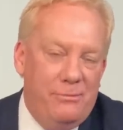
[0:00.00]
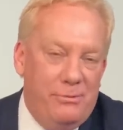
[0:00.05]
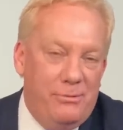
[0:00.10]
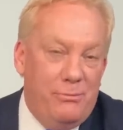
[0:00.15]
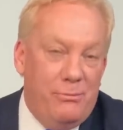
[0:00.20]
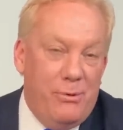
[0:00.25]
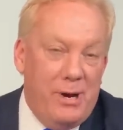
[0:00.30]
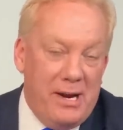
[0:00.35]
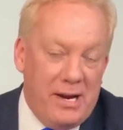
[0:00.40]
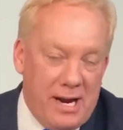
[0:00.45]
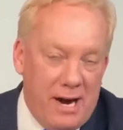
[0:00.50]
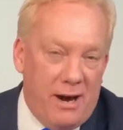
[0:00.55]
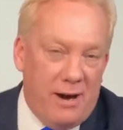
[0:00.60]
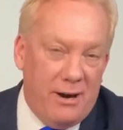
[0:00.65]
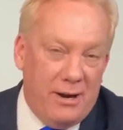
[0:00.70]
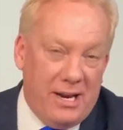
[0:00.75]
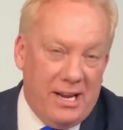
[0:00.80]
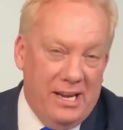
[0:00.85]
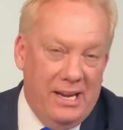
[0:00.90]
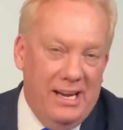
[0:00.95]

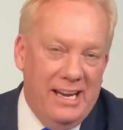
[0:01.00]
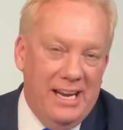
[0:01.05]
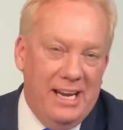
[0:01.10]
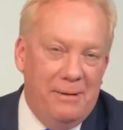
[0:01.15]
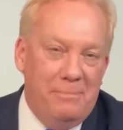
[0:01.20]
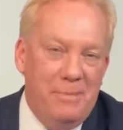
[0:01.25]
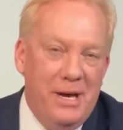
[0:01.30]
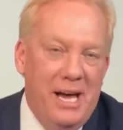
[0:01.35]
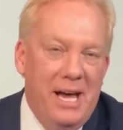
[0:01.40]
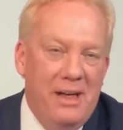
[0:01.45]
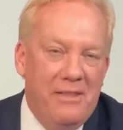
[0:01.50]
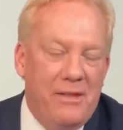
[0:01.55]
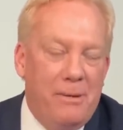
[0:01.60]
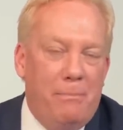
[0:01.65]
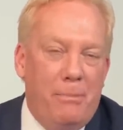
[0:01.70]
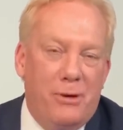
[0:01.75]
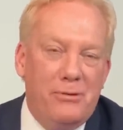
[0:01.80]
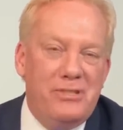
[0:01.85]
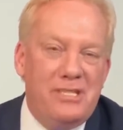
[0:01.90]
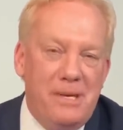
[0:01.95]
regarding um, the
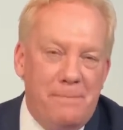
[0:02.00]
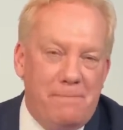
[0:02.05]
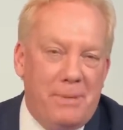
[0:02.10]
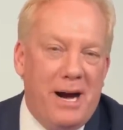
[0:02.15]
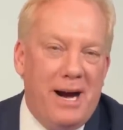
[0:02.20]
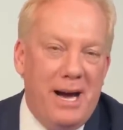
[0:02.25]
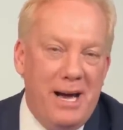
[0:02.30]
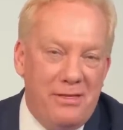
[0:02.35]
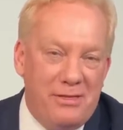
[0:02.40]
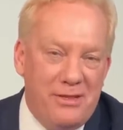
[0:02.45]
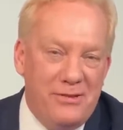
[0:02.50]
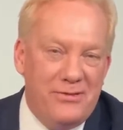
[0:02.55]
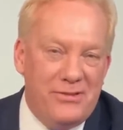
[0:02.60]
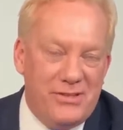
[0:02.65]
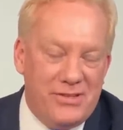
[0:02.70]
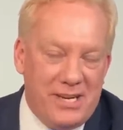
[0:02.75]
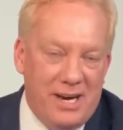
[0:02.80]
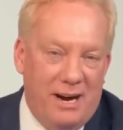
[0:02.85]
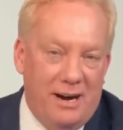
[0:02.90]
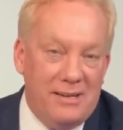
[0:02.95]
Monty Python
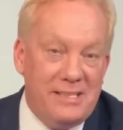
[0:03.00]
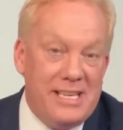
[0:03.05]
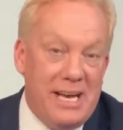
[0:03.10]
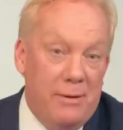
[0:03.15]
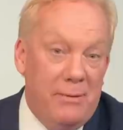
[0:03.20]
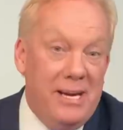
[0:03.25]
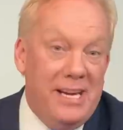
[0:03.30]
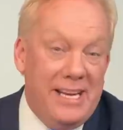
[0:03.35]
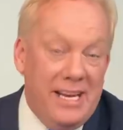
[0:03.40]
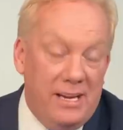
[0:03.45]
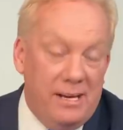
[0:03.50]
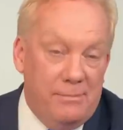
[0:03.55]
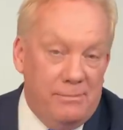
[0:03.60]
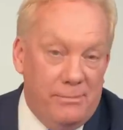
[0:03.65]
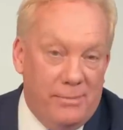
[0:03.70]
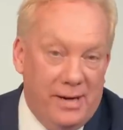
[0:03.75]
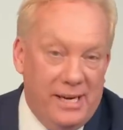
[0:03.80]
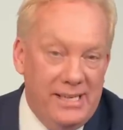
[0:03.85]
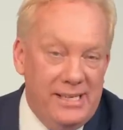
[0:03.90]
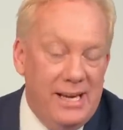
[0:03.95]
star Terry
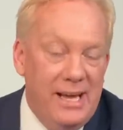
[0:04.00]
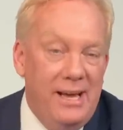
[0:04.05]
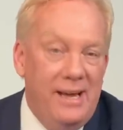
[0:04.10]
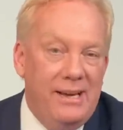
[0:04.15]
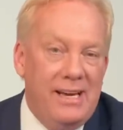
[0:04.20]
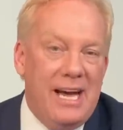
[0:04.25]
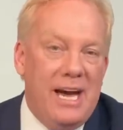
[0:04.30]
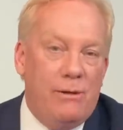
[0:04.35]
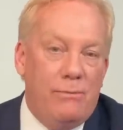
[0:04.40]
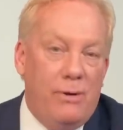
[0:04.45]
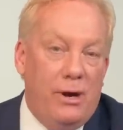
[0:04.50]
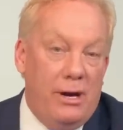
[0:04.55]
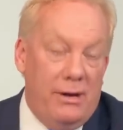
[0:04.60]
Gilliam, right? Now,